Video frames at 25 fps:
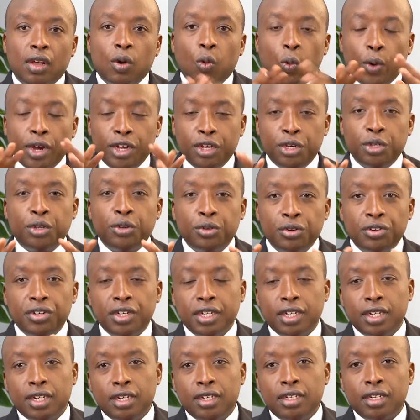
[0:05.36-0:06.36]
When do you
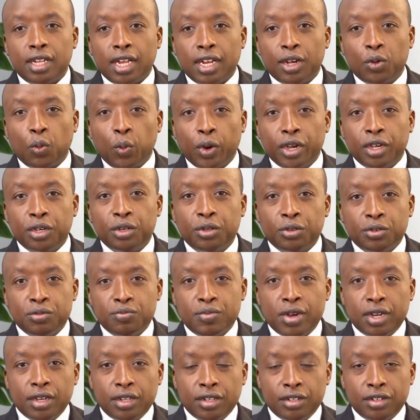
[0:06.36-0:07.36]
read and when do you
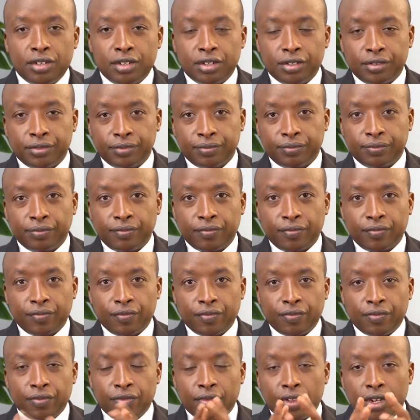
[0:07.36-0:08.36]
manage?
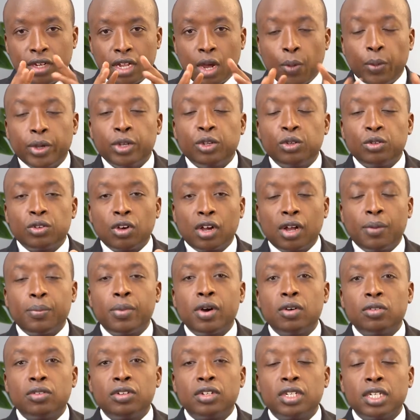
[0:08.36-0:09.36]
Now, when you talk
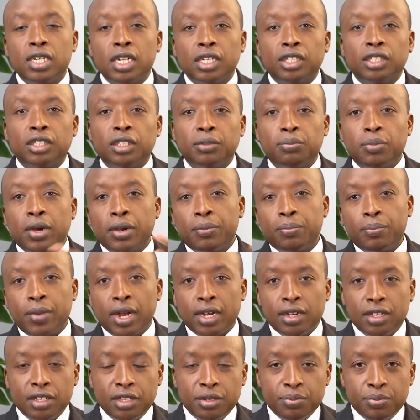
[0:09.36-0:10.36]
about leadership and
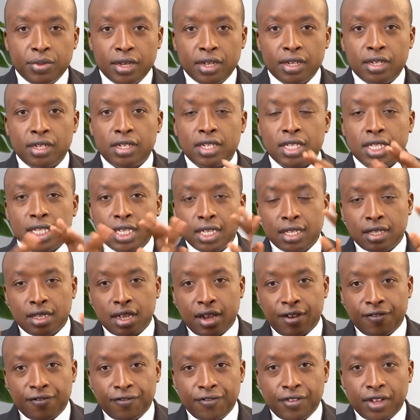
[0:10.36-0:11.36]
management, these
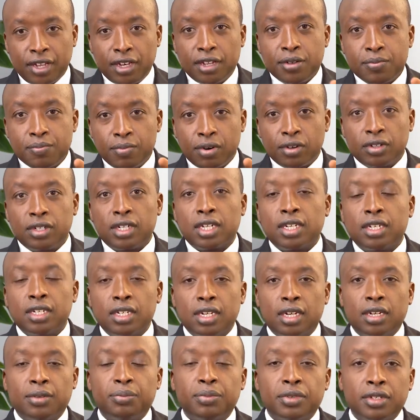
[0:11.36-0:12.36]
are very important
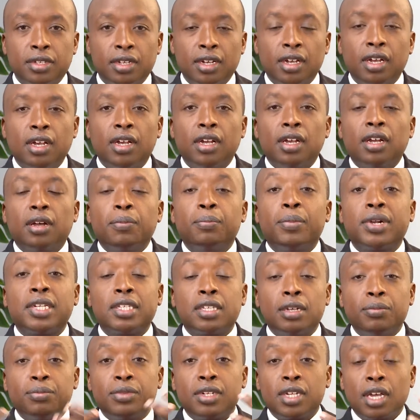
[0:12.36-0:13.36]
terms, but
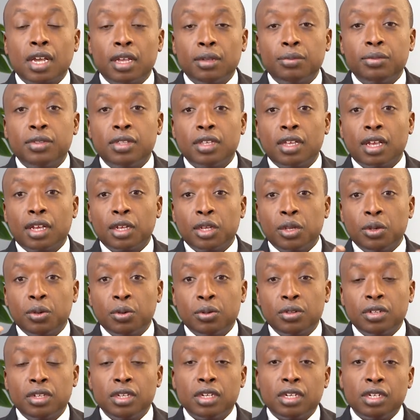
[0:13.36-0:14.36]
sometimes they are
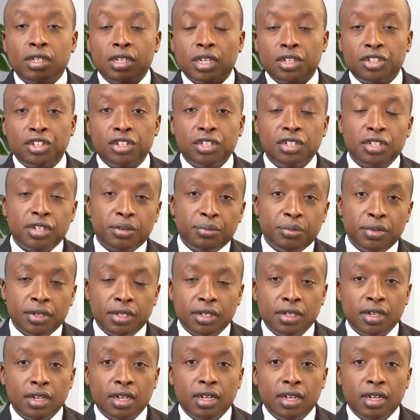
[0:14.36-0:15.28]
used interchangeably.